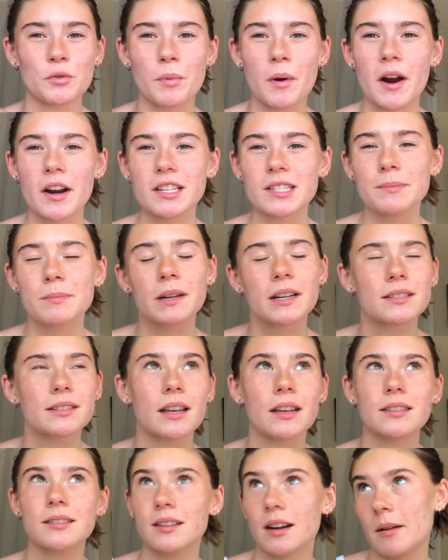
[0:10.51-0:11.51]
parts because
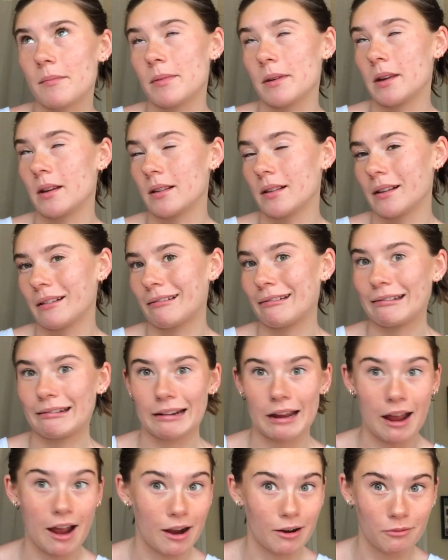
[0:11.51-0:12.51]
it ended up being like an
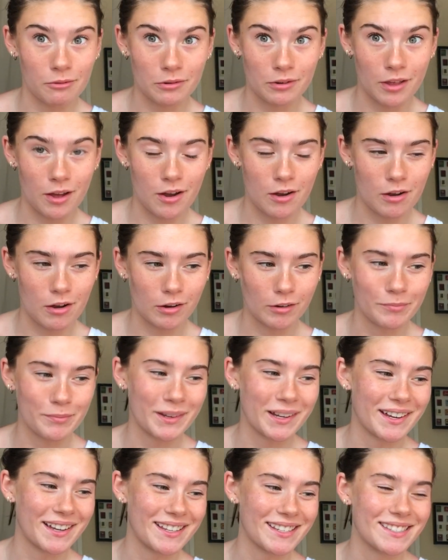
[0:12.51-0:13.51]
hour long
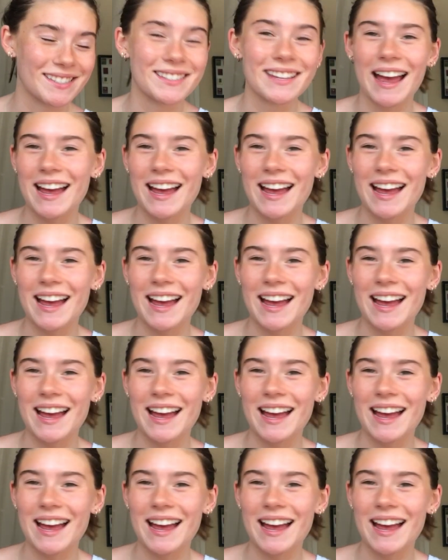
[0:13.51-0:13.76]
because,